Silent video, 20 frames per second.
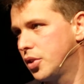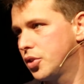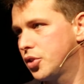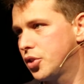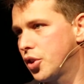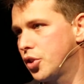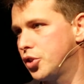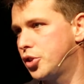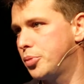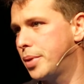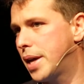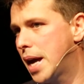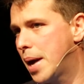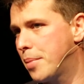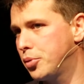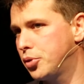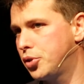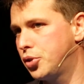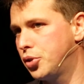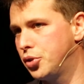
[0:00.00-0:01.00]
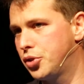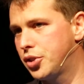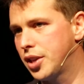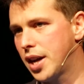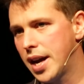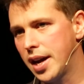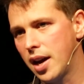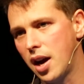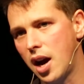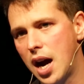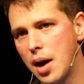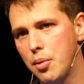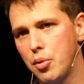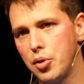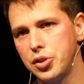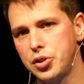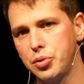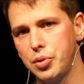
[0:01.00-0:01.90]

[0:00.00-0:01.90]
So to be able to say, I want